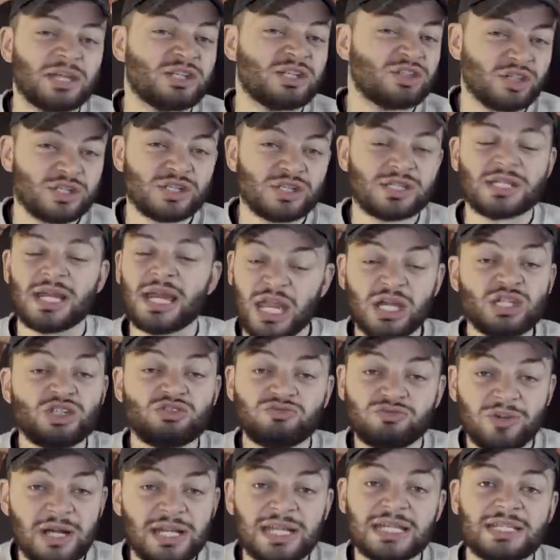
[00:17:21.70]

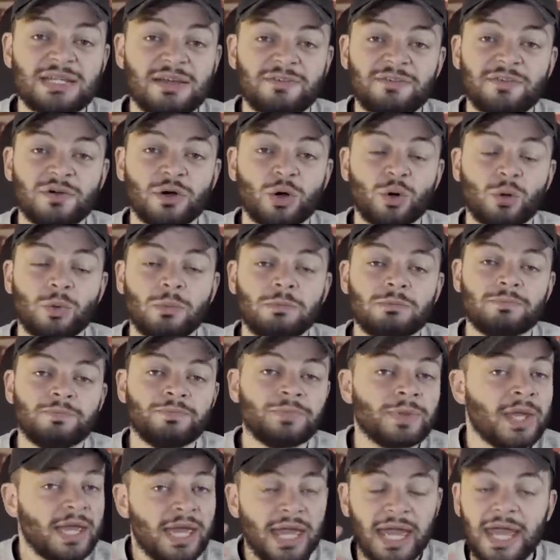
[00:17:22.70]
It's really difficult.
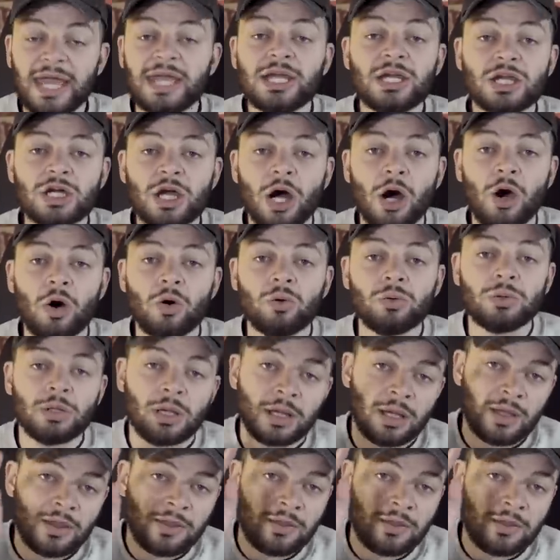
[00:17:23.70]
In goal,